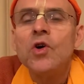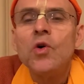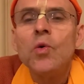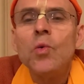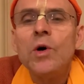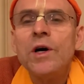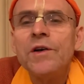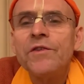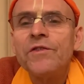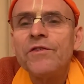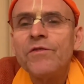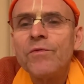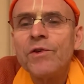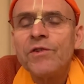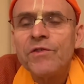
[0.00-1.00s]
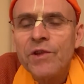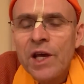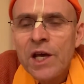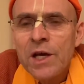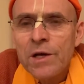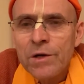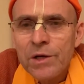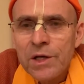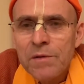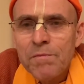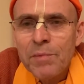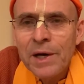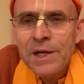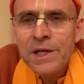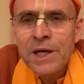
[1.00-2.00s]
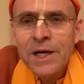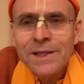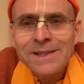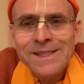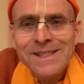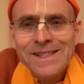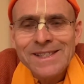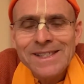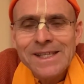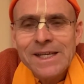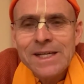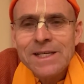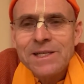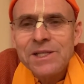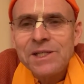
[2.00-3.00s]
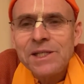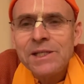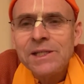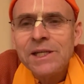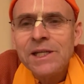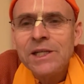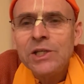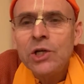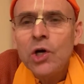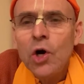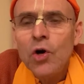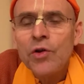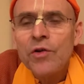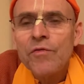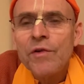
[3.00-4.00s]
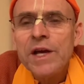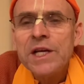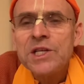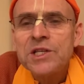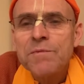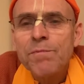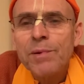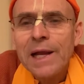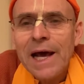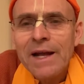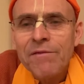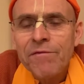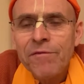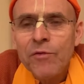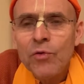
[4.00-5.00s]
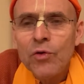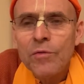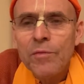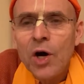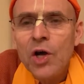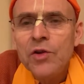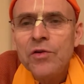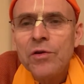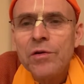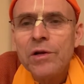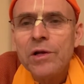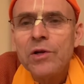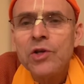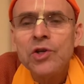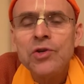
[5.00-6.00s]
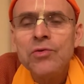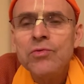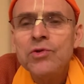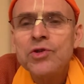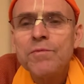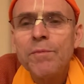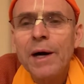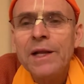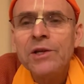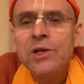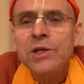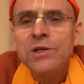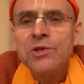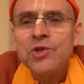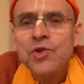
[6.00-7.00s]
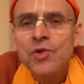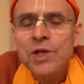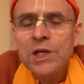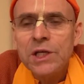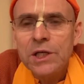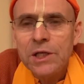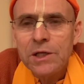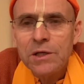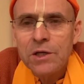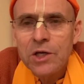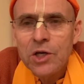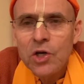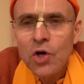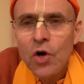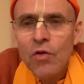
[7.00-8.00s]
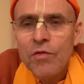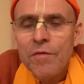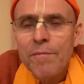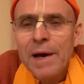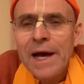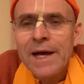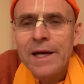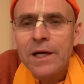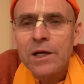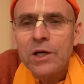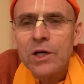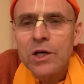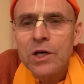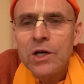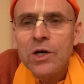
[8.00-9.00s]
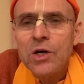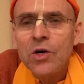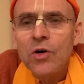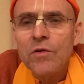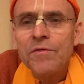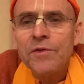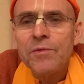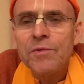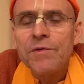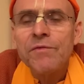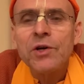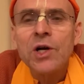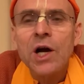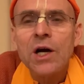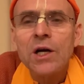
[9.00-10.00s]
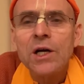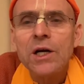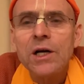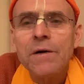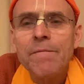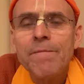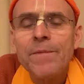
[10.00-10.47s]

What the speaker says: was there in Panihati, sitting on a raised platform under a huge banyan tree on the bank of the river Ganga.